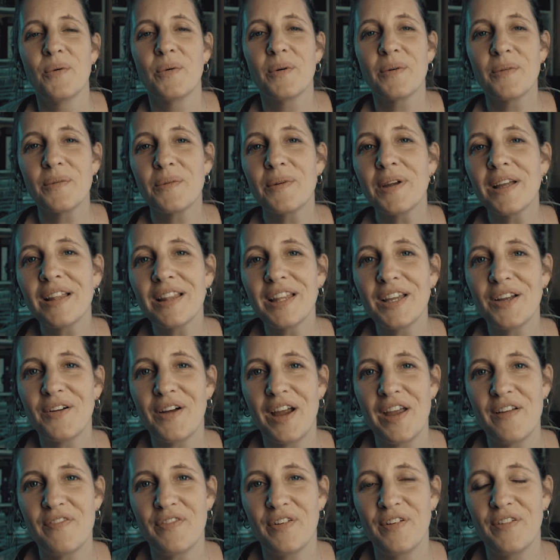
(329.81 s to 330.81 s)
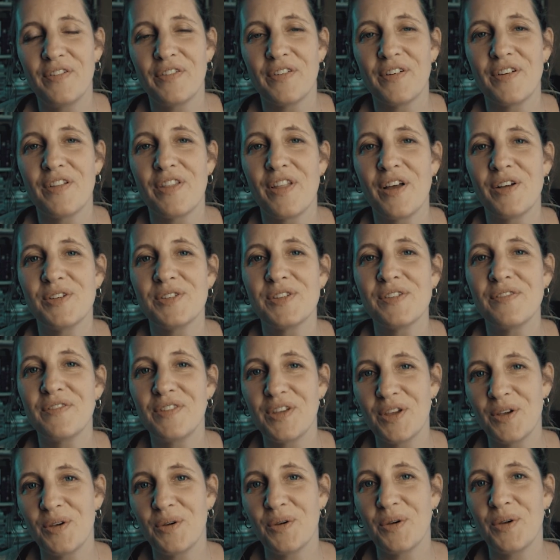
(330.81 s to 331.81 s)
We're really grateful for those of
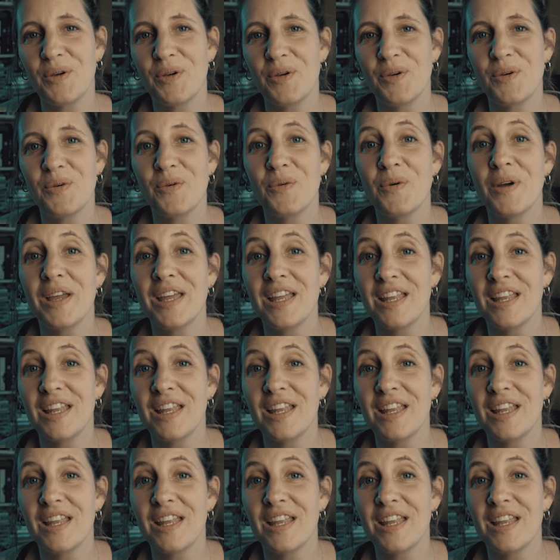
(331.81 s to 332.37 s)
you who